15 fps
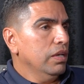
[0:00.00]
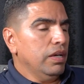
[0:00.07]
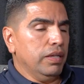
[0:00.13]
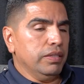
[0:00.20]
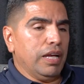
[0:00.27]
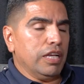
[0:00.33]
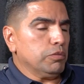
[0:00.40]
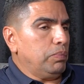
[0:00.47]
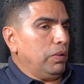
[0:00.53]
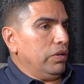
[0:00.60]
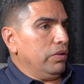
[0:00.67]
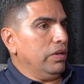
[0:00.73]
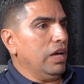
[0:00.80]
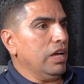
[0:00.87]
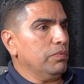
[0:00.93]
And that's part
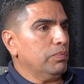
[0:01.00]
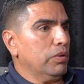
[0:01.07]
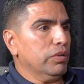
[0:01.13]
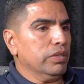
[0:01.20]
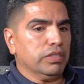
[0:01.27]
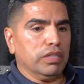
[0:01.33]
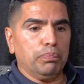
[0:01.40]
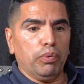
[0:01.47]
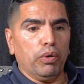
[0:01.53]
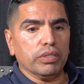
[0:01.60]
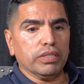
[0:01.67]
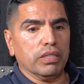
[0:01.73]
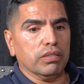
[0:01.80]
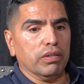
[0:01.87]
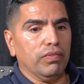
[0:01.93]
of life, bro. It's a
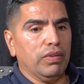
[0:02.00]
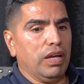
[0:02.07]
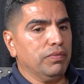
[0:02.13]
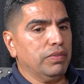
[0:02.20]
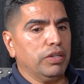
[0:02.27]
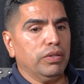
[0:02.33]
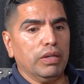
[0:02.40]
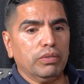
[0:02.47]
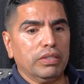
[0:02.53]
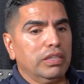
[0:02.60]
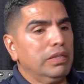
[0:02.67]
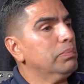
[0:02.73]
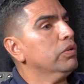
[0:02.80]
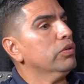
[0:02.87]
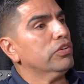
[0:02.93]
process of life that you have to
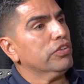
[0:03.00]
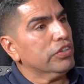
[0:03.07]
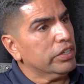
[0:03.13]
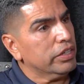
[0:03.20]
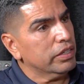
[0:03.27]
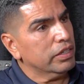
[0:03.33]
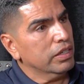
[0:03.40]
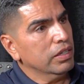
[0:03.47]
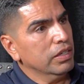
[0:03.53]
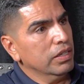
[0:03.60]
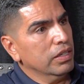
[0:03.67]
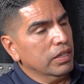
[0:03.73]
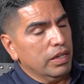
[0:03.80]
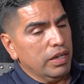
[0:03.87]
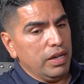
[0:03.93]
keep learning.
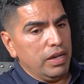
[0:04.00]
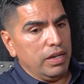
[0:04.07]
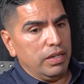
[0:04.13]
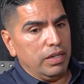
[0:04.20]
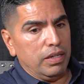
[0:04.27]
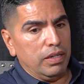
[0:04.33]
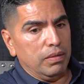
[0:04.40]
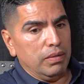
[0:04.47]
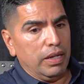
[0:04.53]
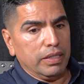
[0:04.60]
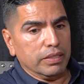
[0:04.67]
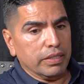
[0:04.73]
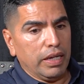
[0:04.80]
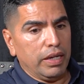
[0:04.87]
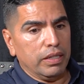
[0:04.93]
And like
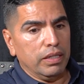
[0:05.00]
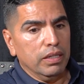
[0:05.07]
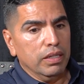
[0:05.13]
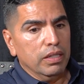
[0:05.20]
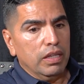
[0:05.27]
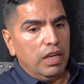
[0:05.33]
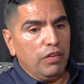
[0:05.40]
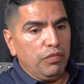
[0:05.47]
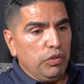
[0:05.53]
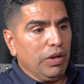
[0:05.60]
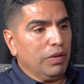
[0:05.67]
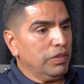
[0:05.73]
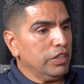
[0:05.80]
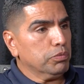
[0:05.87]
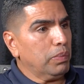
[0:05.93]
I said, if you
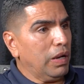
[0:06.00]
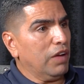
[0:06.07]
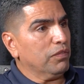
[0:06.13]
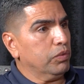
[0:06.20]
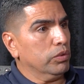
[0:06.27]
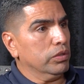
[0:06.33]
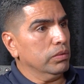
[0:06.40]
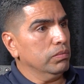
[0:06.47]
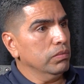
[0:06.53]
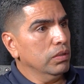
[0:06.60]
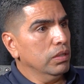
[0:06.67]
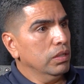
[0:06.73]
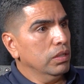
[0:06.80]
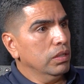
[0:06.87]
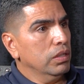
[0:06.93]
have this platform,
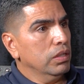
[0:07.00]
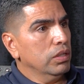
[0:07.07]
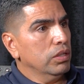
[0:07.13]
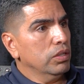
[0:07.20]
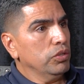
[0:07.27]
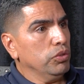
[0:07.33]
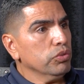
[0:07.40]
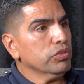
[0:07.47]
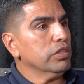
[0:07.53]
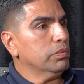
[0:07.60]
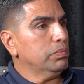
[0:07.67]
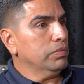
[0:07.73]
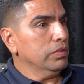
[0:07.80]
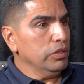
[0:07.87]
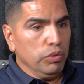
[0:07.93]
use
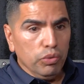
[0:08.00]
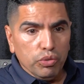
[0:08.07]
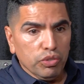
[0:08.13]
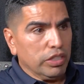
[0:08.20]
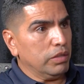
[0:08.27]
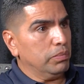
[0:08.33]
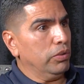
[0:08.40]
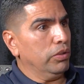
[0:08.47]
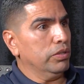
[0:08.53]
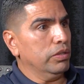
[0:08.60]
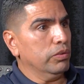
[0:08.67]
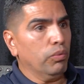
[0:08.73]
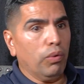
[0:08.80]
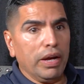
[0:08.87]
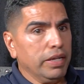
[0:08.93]
it,
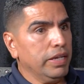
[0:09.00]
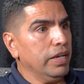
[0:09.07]
brother. Why